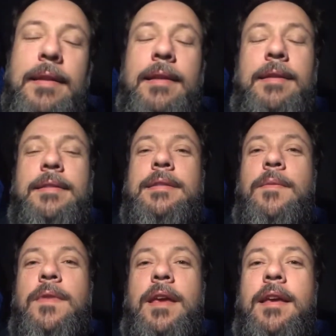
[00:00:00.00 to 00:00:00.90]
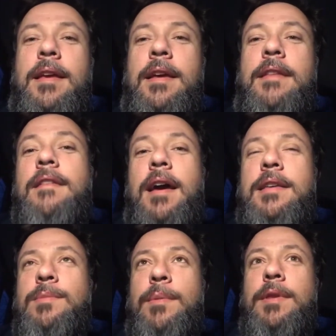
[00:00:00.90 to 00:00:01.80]
that there's something
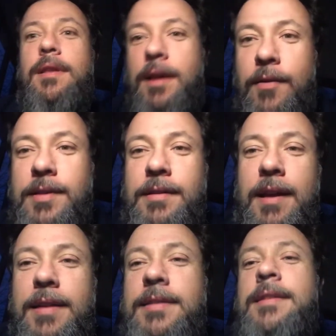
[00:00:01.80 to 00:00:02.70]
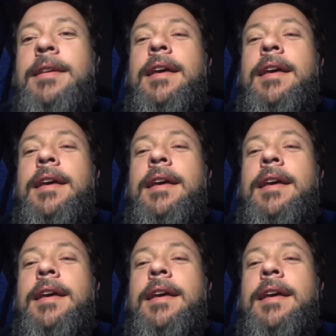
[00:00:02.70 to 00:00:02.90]
nice. Maybe the lyrics are nice.